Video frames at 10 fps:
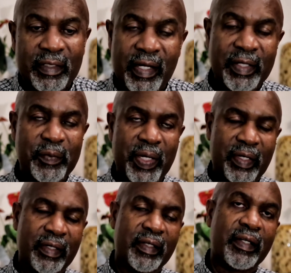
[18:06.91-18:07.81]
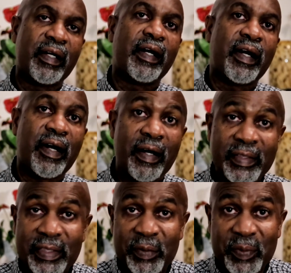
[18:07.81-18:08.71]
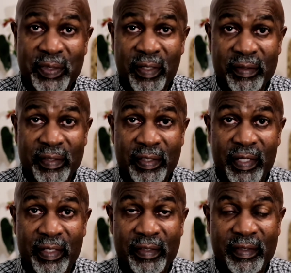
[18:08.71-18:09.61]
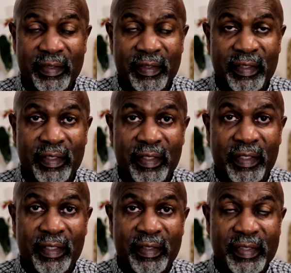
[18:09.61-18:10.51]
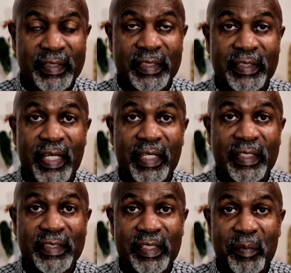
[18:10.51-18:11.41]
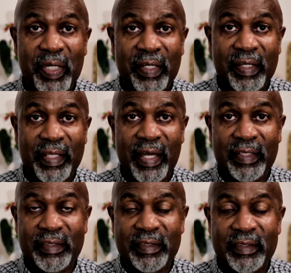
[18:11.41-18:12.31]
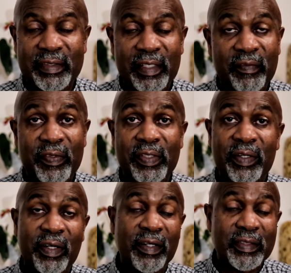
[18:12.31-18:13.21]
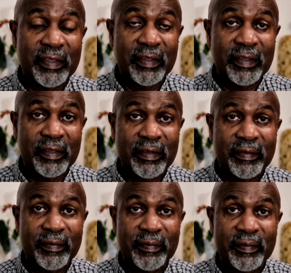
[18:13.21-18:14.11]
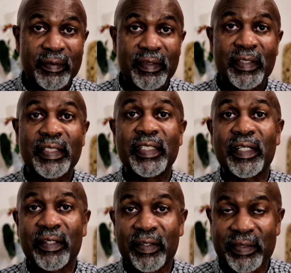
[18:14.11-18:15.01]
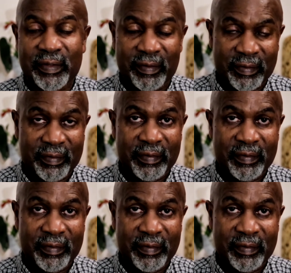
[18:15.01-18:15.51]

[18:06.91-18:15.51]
Anyway, until we talk again, there's a saying in Jamaica that if it no gossa, it near gossa.